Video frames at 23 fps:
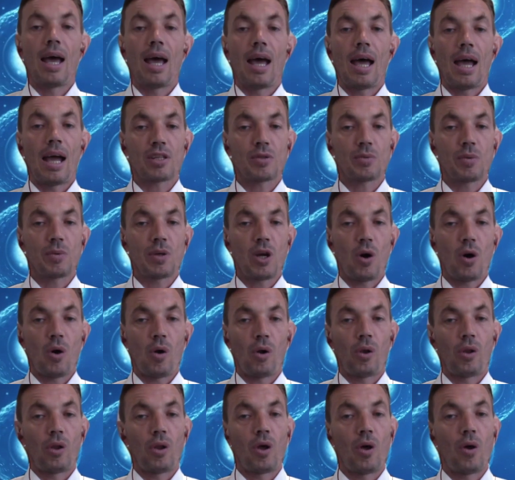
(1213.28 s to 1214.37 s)
As we all
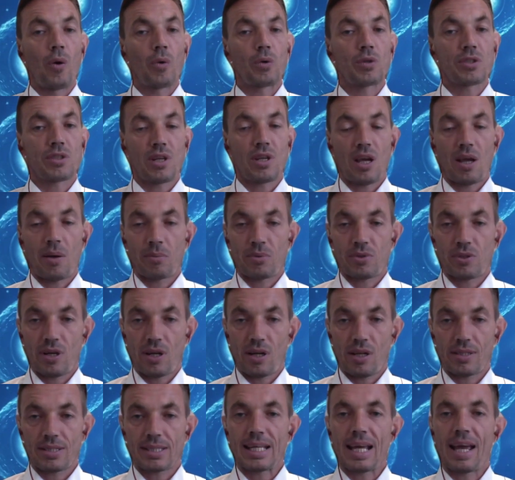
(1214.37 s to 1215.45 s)
know, stem
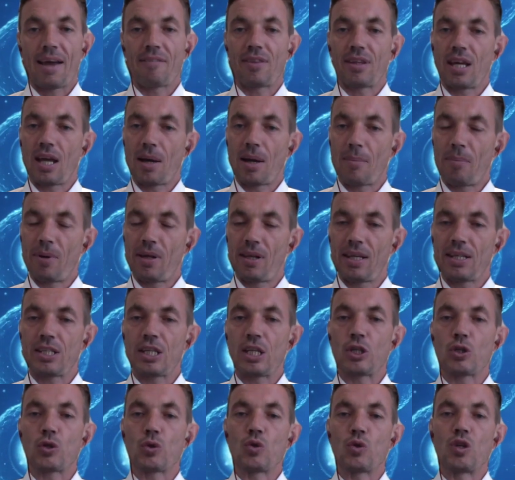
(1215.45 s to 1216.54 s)
cells have the ability
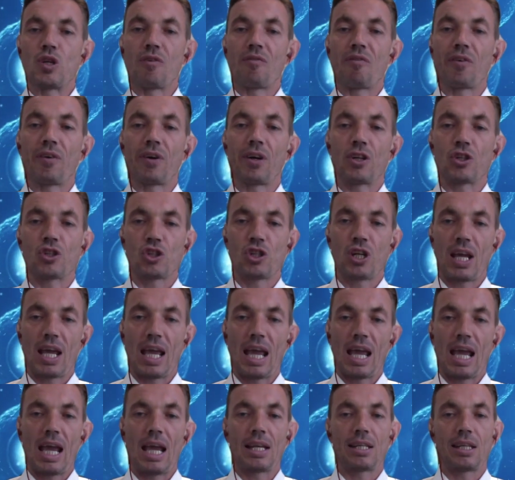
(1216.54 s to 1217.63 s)
to
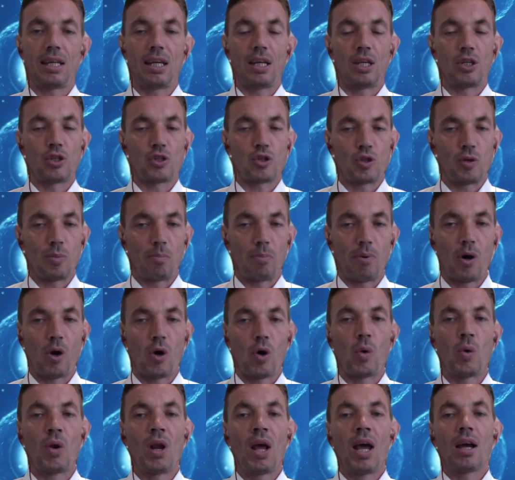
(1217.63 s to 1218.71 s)
differentiate into both
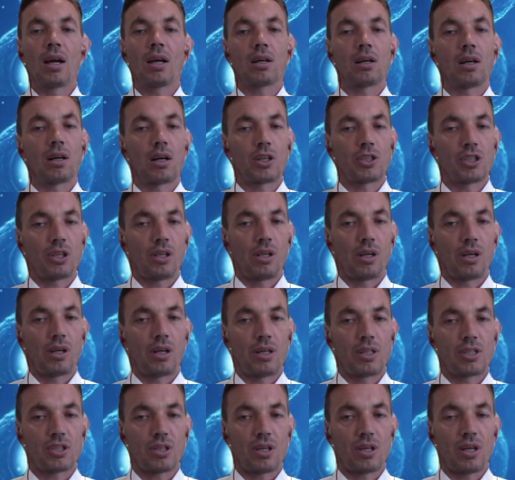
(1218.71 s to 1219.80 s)

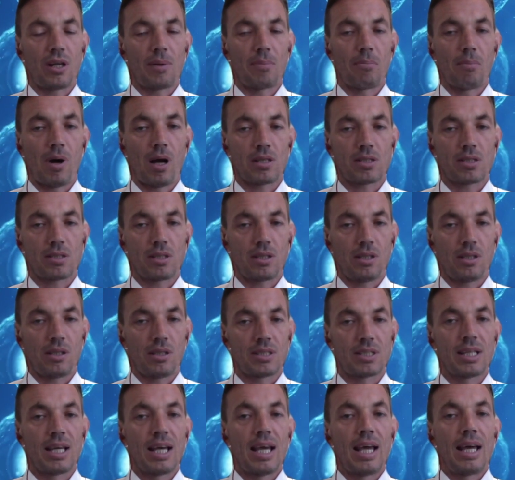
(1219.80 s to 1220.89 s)
cartilage and muscles,
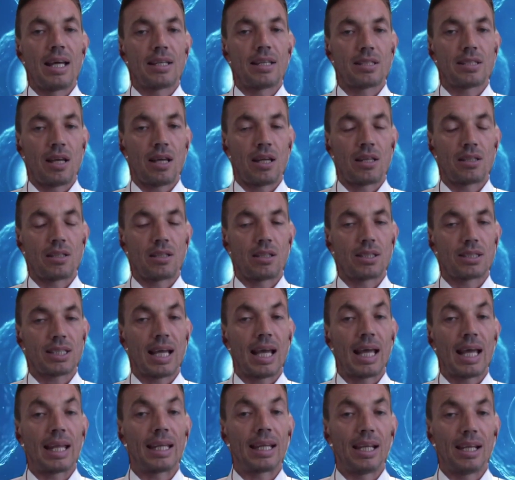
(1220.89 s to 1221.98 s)
tendons
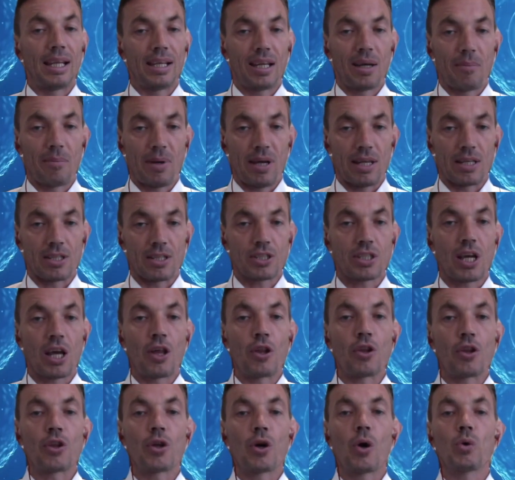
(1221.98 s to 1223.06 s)
and ligaments, and
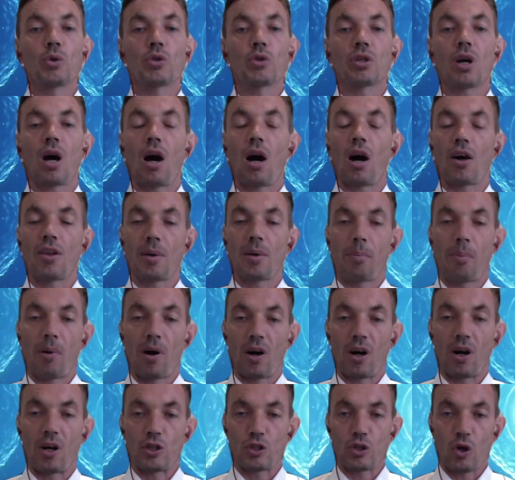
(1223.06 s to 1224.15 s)
those are the
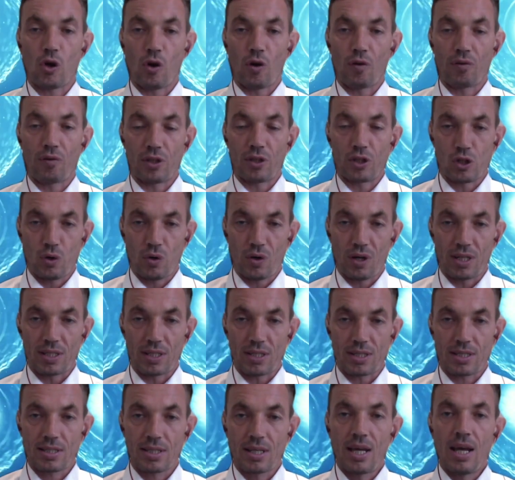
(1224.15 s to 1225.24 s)
parts of the
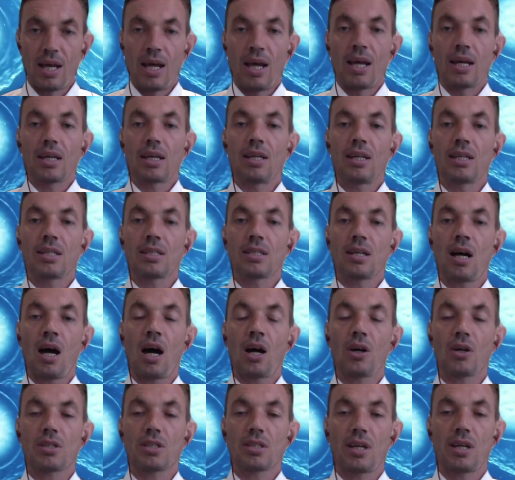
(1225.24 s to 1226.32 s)
joints.
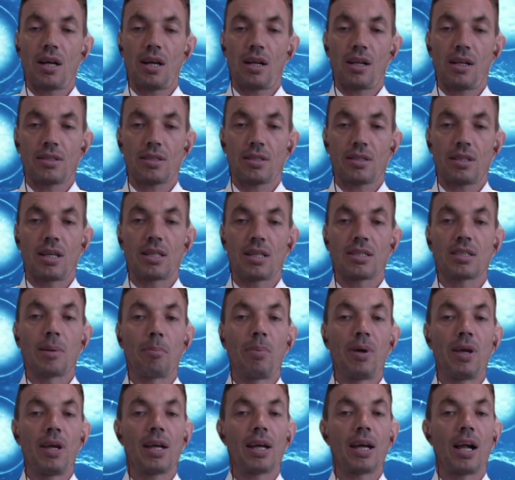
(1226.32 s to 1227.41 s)
Kintaro cells is a
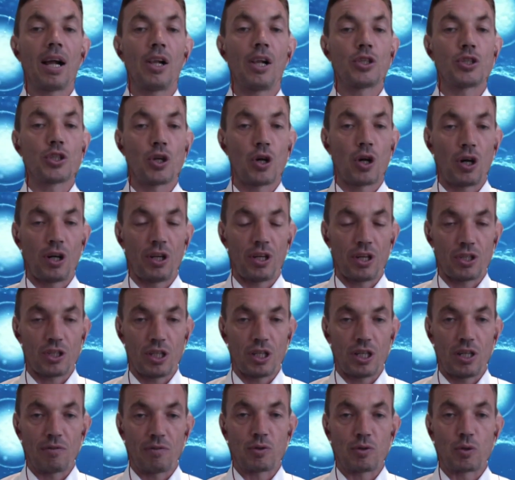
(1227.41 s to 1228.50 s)
big
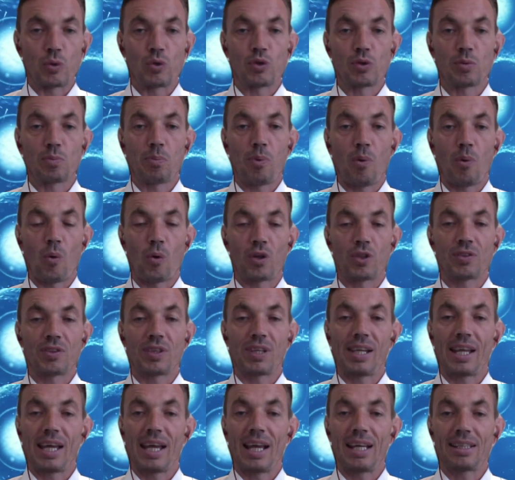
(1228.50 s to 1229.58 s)
alternative to
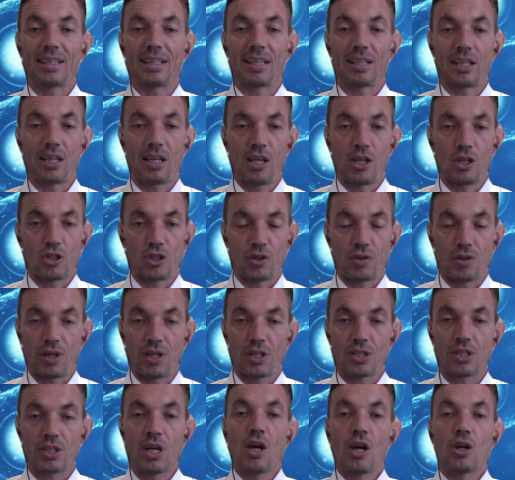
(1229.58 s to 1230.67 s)
sport-related injuries,
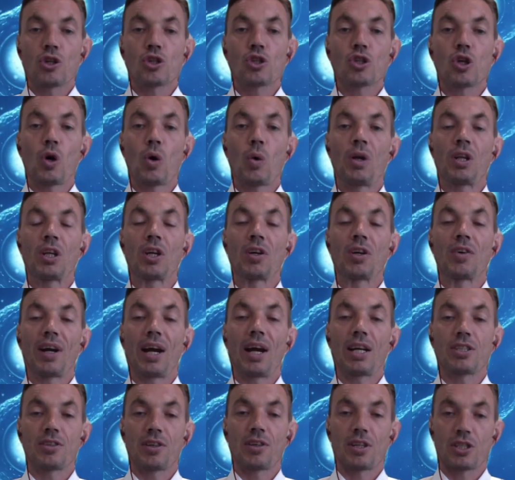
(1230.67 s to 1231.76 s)
showing
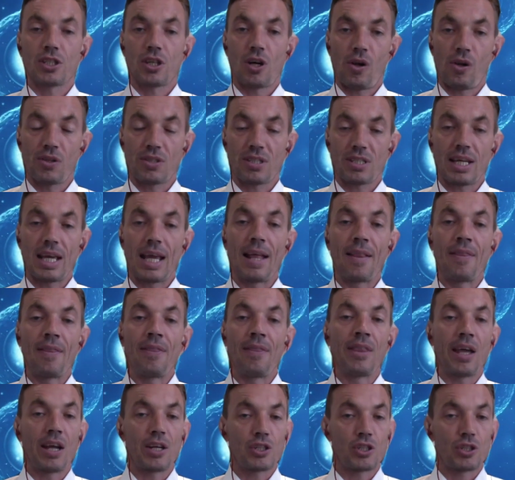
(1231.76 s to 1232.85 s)
great results in
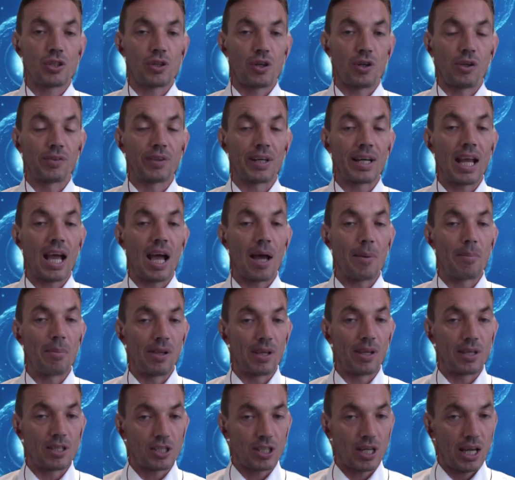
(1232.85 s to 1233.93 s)
natural
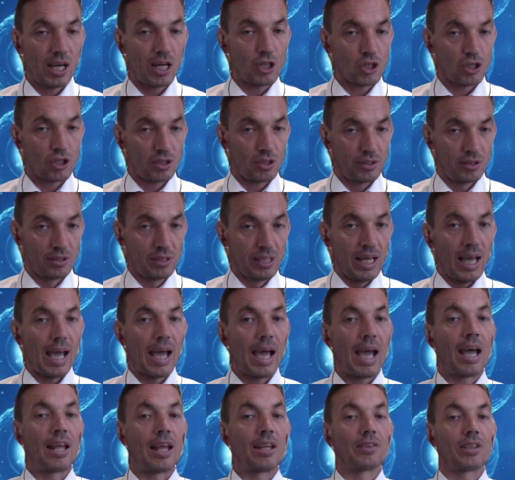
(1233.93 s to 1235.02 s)
rehabilitation
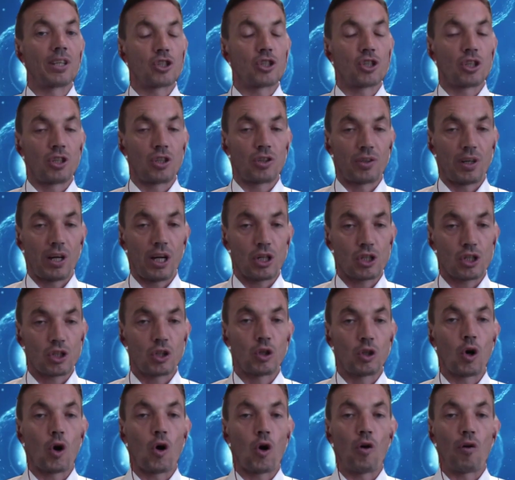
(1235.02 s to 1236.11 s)
and regeneration
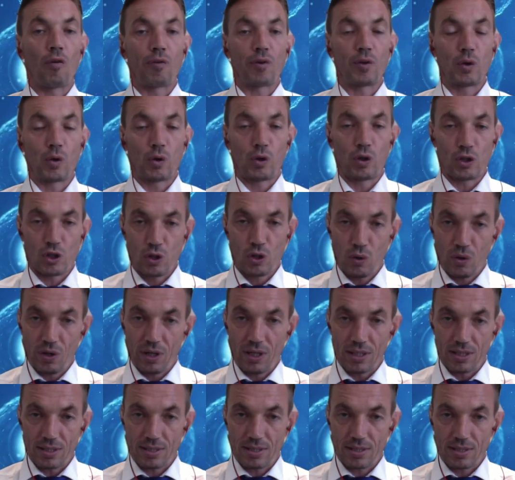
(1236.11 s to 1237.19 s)
of your
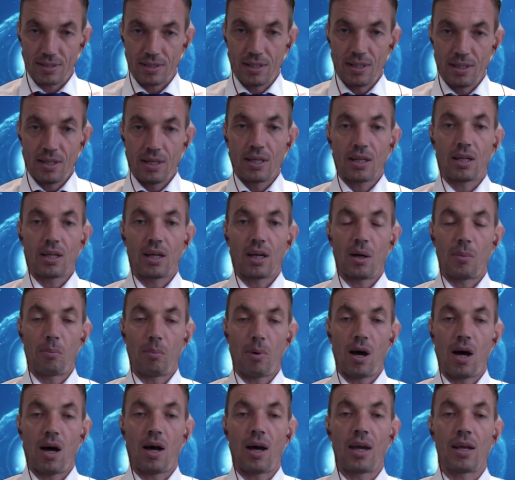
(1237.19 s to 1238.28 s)
joints.
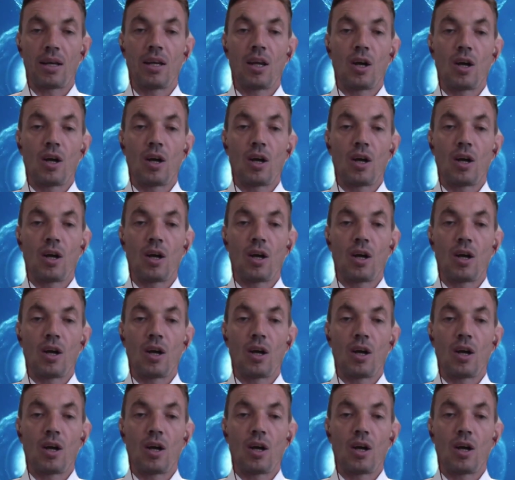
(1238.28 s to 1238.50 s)
Combine